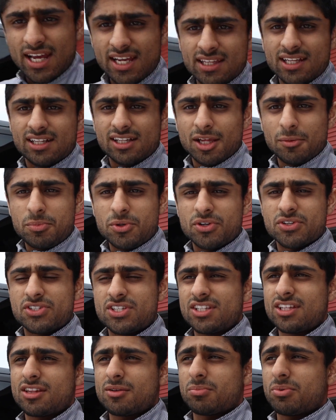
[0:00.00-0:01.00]
In the clip, you can
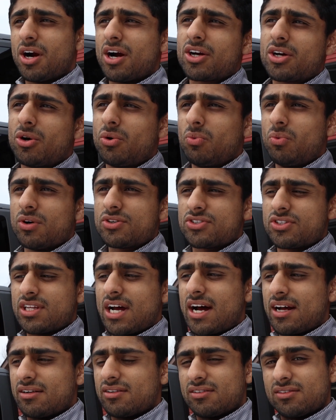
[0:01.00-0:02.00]
see that the Bronco was
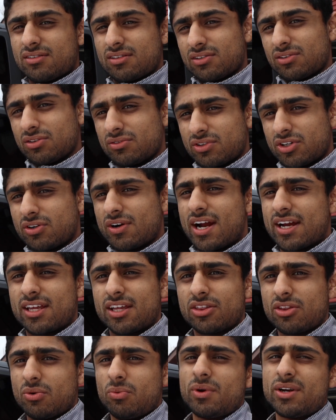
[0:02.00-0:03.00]
not
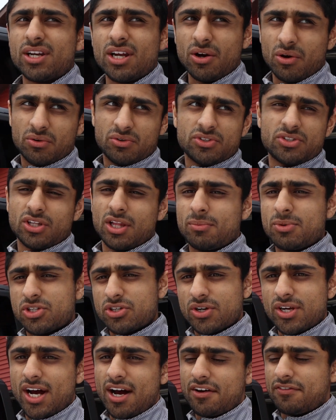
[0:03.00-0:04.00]
cracking the window. So let me
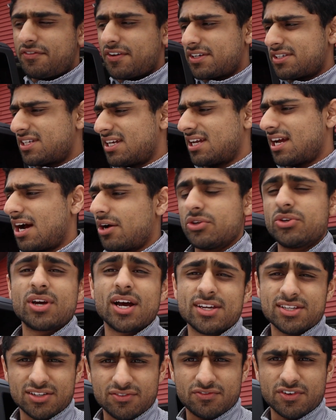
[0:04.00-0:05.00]
show you how I fixed it and how you
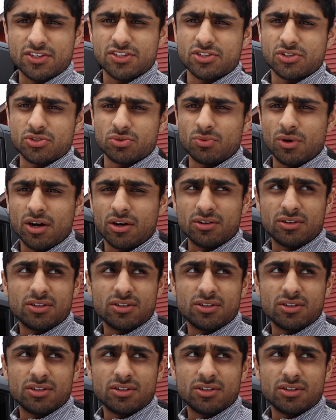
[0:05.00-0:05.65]
guys can fix it as well.